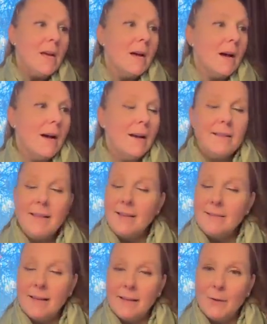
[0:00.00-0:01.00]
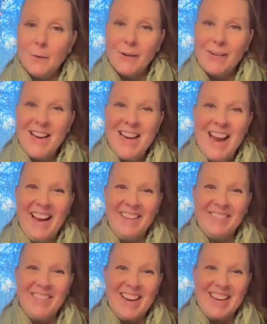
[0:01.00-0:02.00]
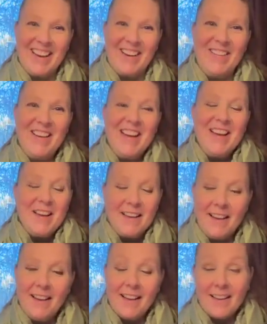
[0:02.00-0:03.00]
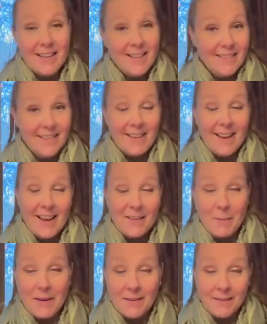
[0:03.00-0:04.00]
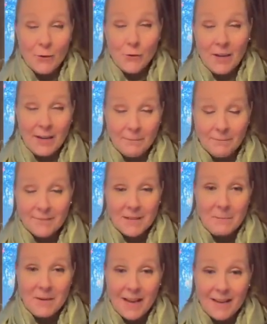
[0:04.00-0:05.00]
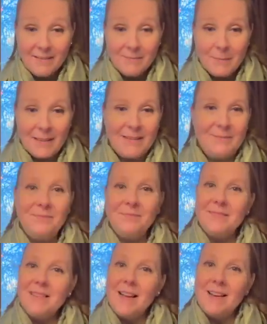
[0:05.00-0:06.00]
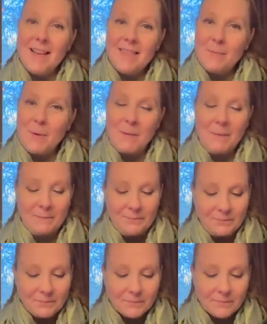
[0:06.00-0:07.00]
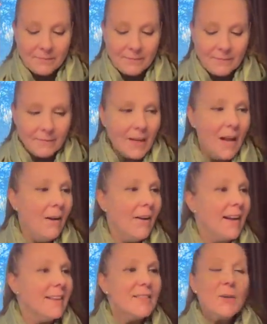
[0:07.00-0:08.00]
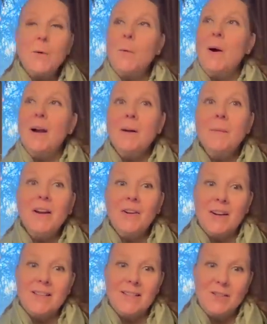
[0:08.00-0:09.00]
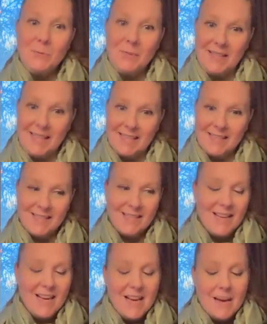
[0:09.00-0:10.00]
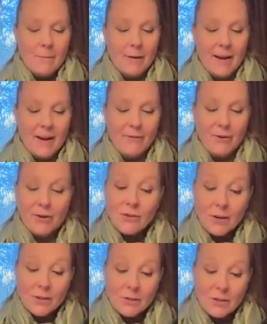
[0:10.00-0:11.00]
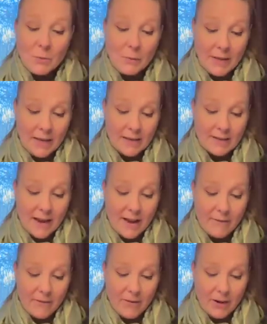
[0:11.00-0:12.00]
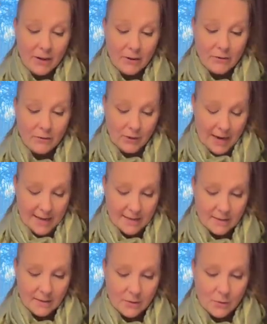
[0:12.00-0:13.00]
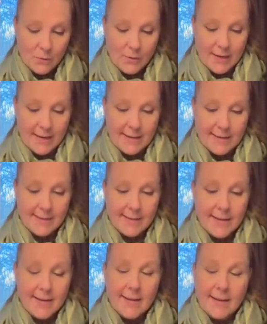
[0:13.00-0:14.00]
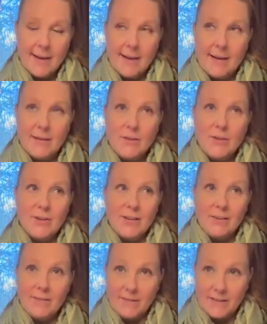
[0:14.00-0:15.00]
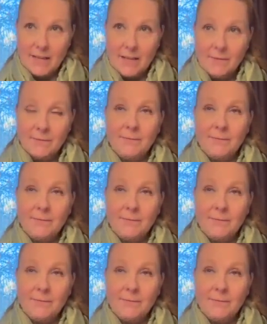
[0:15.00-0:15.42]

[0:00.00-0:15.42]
that's not going to work right now. Has been a dream someday, but not at the moment. All right, so what are my cross stitch plans? My first cross stitch plan is I have a very good friend who is turning 50